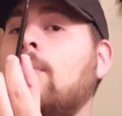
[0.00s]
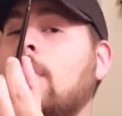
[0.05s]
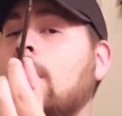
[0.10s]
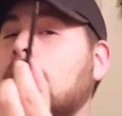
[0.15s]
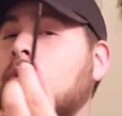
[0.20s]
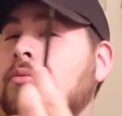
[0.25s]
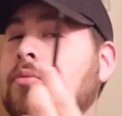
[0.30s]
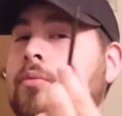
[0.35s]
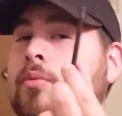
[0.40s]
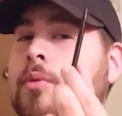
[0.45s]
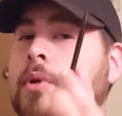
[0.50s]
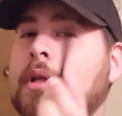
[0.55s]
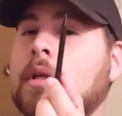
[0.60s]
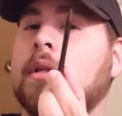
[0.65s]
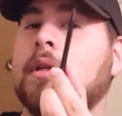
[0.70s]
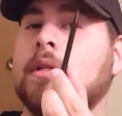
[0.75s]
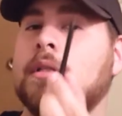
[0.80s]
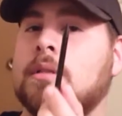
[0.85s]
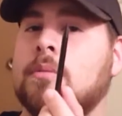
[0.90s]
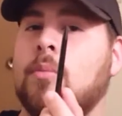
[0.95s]
It's
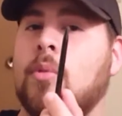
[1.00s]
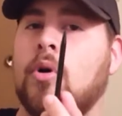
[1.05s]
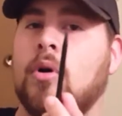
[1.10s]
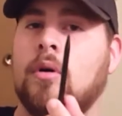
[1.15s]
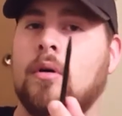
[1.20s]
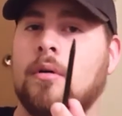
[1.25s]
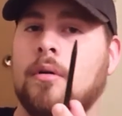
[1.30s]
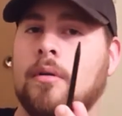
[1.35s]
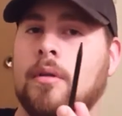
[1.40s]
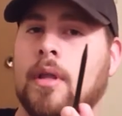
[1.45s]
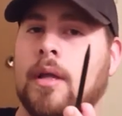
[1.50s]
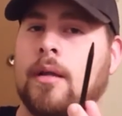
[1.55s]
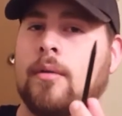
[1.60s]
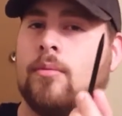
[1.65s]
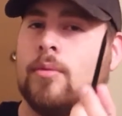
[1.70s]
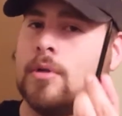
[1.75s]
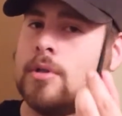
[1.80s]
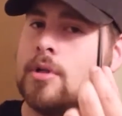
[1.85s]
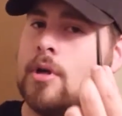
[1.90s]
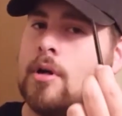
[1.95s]
really small, like
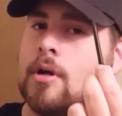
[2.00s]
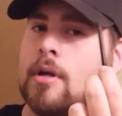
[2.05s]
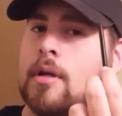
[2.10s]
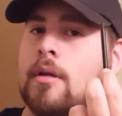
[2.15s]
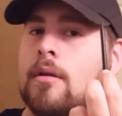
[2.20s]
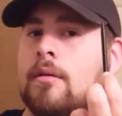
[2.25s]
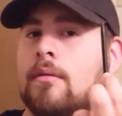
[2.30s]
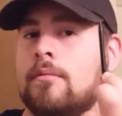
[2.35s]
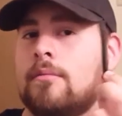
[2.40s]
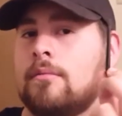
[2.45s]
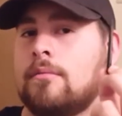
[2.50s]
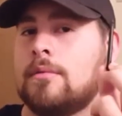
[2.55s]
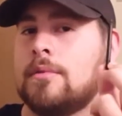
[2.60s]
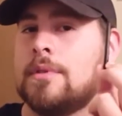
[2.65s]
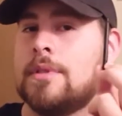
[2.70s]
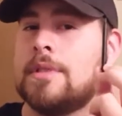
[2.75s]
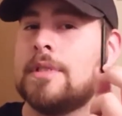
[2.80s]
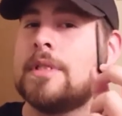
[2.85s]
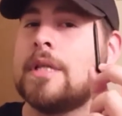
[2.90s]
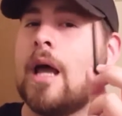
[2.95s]
we're talking
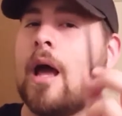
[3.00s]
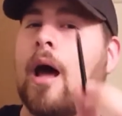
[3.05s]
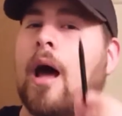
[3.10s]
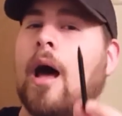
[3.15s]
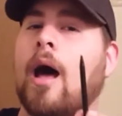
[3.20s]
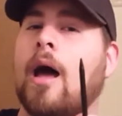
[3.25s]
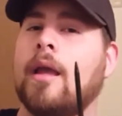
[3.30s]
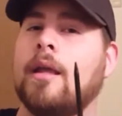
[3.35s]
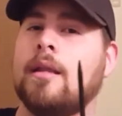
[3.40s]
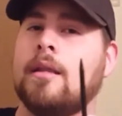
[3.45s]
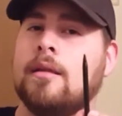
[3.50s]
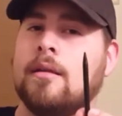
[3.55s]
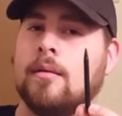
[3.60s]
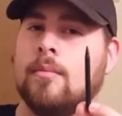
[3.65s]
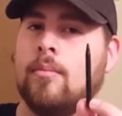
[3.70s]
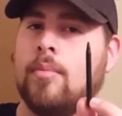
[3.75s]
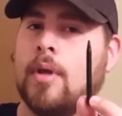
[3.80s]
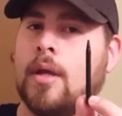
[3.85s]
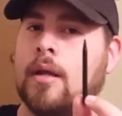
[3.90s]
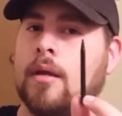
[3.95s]
tiny
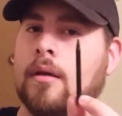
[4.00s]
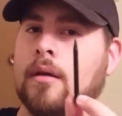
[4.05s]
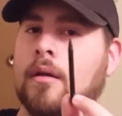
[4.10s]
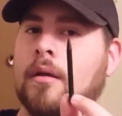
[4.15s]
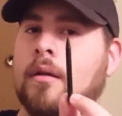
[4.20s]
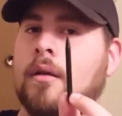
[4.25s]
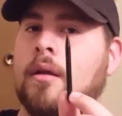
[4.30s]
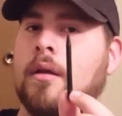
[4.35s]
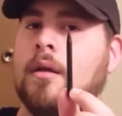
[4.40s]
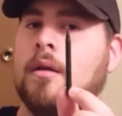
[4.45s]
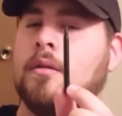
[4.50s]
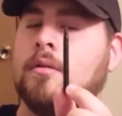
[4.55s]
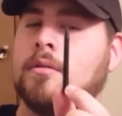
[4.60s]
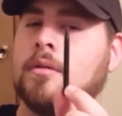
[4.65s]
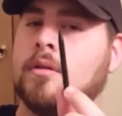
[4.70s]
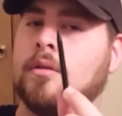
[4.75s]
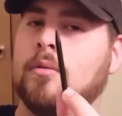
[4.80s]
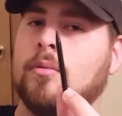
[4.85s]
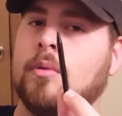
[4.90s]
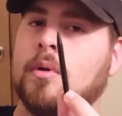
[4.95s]
compared to
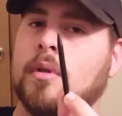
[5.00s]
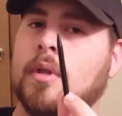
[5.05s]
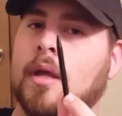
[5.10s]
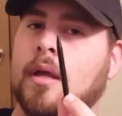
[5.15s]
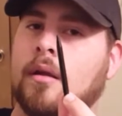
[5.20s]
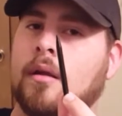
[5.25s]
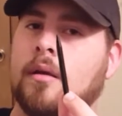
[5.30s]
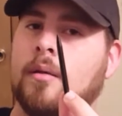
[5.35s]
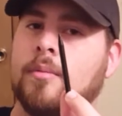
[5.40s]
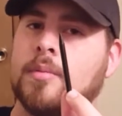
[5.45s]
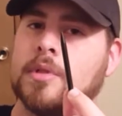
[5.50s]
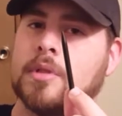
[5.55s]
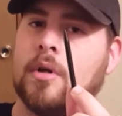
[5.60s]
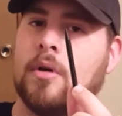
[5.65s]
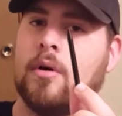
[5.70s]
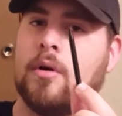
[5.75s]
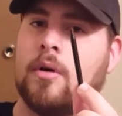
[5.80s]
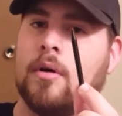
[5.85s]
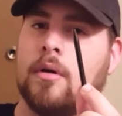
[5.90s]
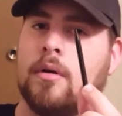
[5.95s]
the one that comes
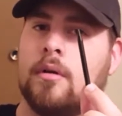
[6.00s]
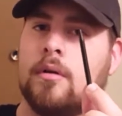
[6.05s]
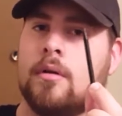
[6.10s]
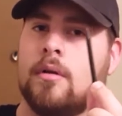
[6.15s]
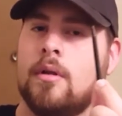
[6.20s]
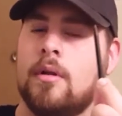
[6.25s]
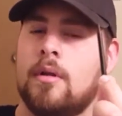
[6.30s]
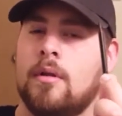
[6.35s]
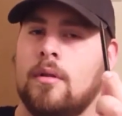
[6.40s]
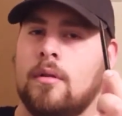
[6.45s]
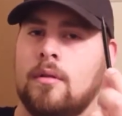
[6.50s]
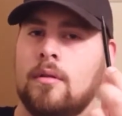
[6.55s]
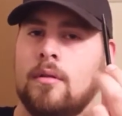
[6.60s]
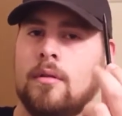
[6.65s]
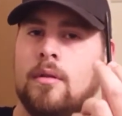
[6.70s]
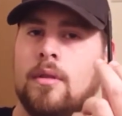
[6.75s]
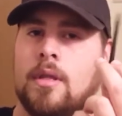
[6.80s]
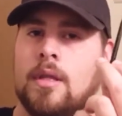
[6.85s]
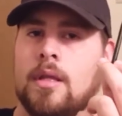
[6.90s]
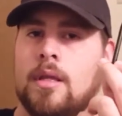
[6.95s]
on
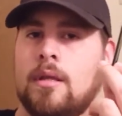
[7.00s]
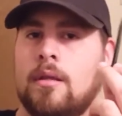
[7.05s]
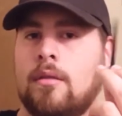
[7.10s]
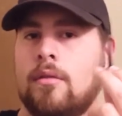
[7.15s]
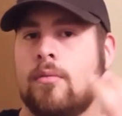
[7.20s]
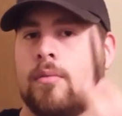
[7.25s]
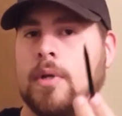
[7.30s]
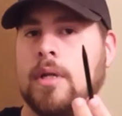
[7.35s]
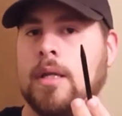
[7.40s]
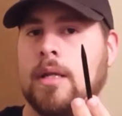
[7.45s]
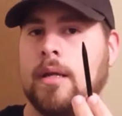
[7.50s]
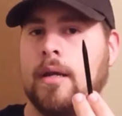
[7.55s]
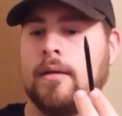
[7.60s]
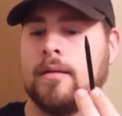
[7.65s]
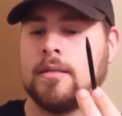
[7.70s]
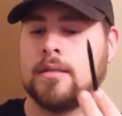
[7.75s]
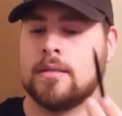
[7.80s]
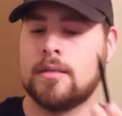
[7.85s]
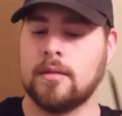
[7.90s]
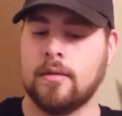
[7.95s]
the
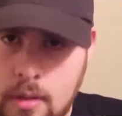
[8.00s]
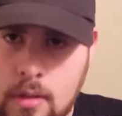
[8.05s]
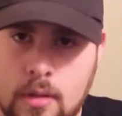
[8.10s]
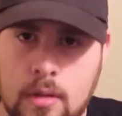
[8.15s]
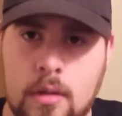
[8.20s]
3DS.